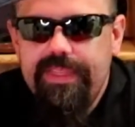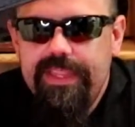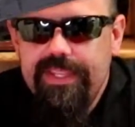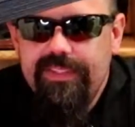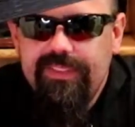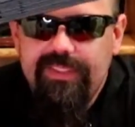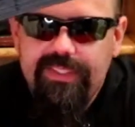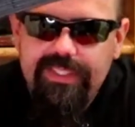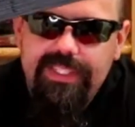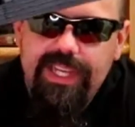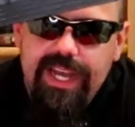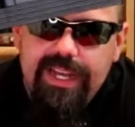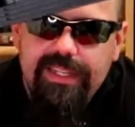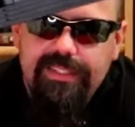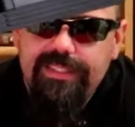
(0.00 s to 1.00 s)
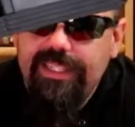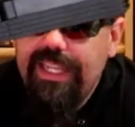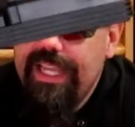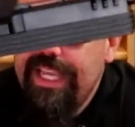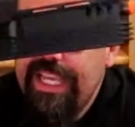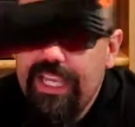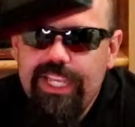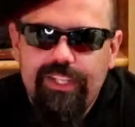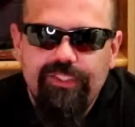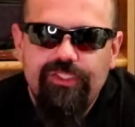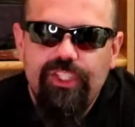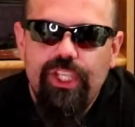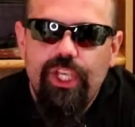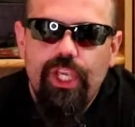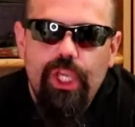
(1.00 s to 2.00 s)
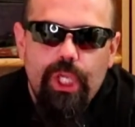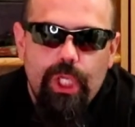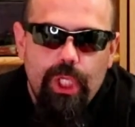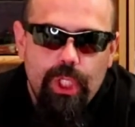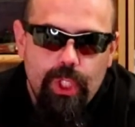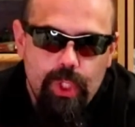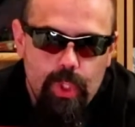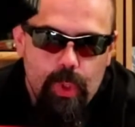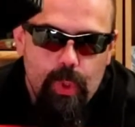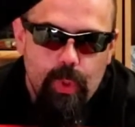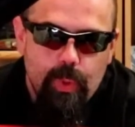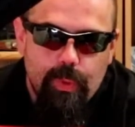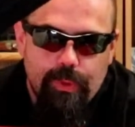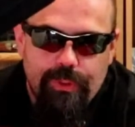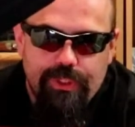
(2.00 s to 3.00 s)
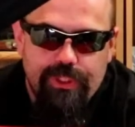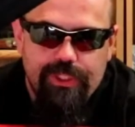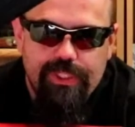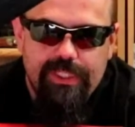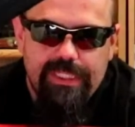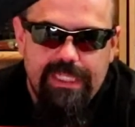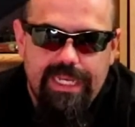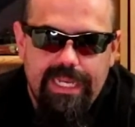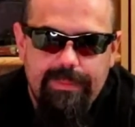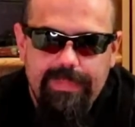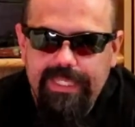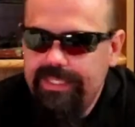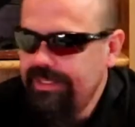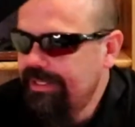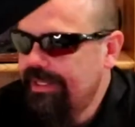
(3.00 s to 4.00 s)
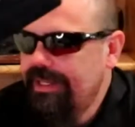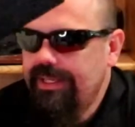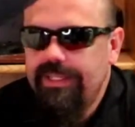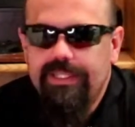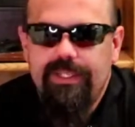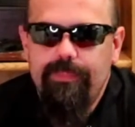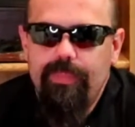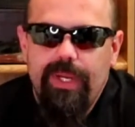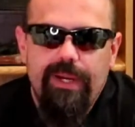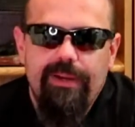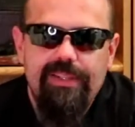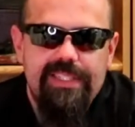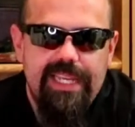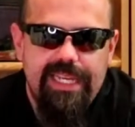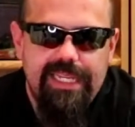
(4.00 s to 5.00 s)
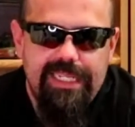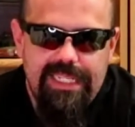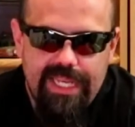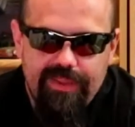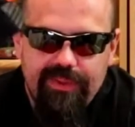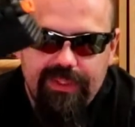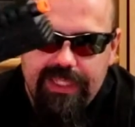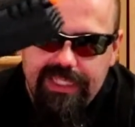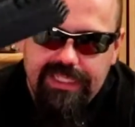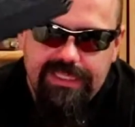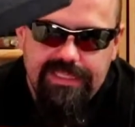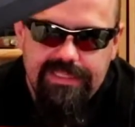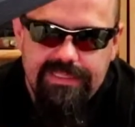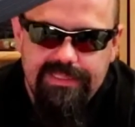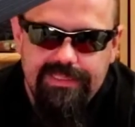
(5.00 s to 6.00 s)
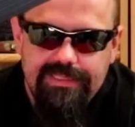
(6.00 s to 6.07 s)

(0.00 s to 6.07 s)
this gun is huge. I mean, compare it to any other gun,